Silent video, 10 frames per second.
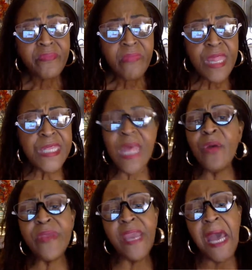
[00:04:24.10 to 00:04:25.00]
Because I don't
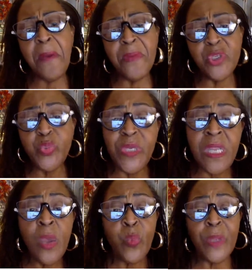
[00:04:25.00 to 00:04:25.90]
care how much we
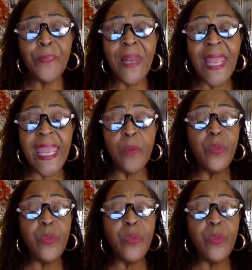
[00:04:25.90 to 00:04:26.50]
plan,